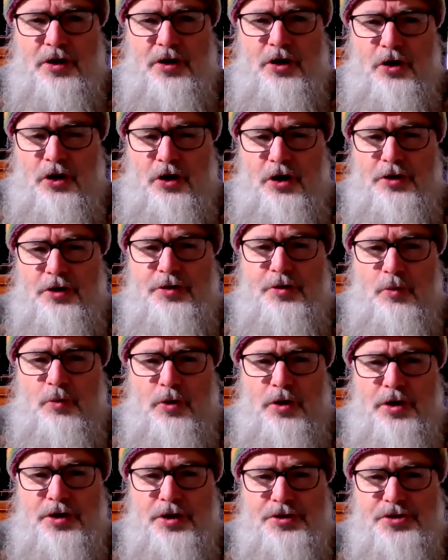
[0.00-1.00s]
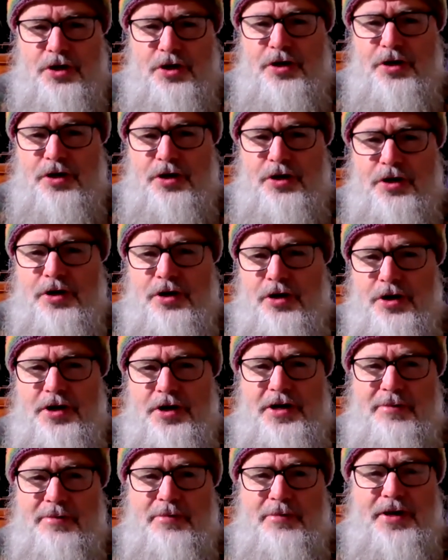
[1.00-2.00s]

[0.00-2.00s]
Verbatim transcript: I heard the words. I heard it in my